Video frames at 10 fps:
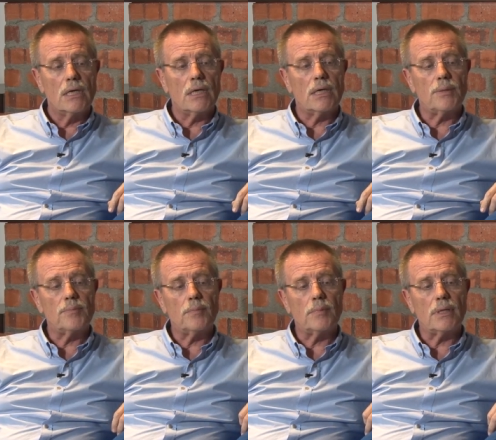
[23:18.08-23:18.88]

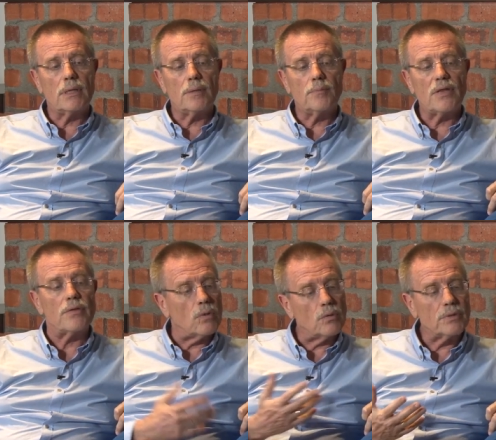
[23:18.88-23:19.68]
At
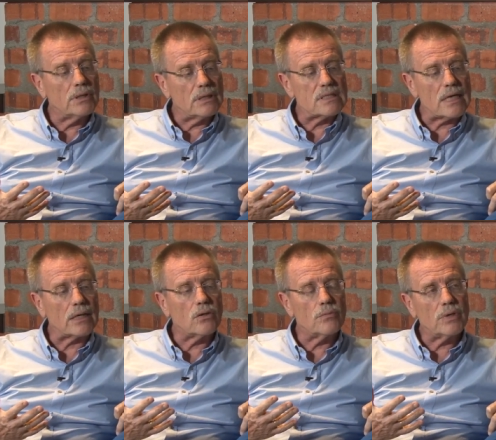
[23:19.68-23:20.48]
the moment in
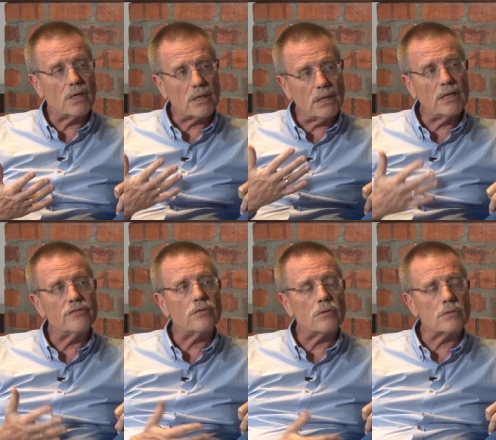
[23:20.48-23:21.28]
Celcom, we are
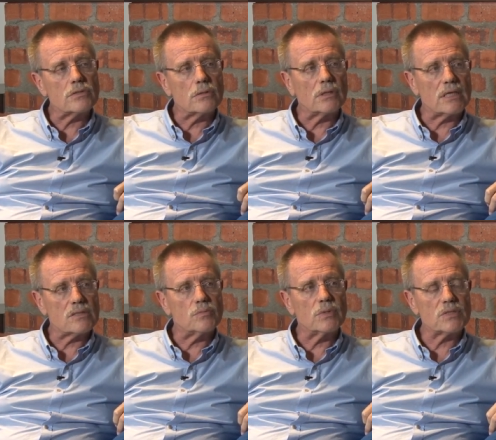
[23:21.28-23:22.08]
clearly focused on
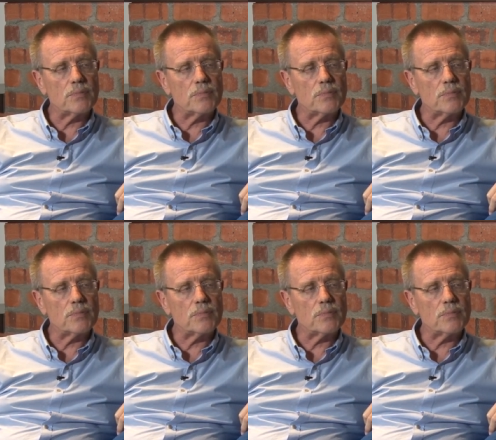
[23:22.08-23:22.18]
customer